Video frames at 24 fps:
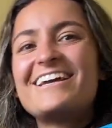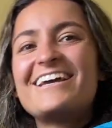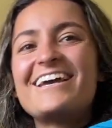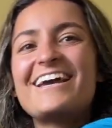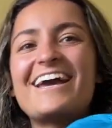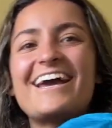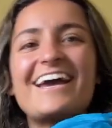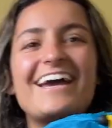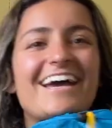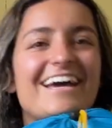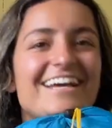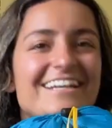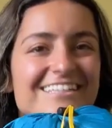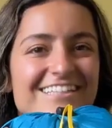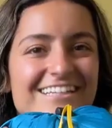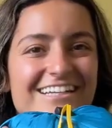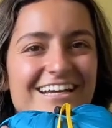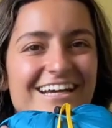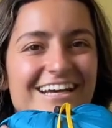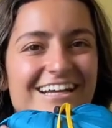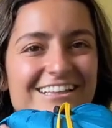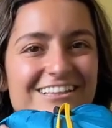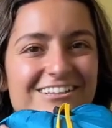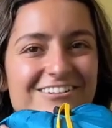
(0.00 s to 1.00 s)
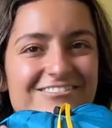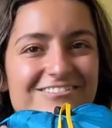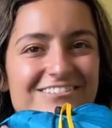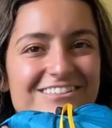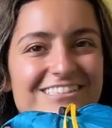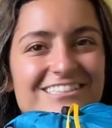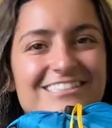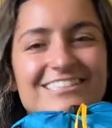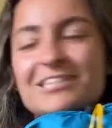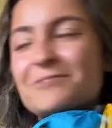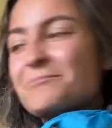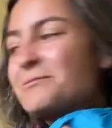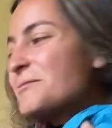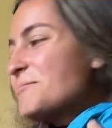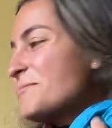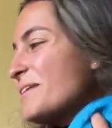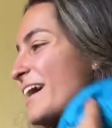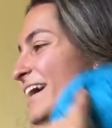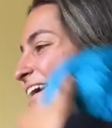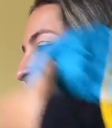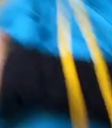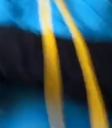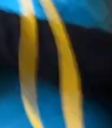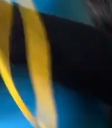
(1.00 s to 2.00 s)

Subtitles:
and I love this sleeping bag.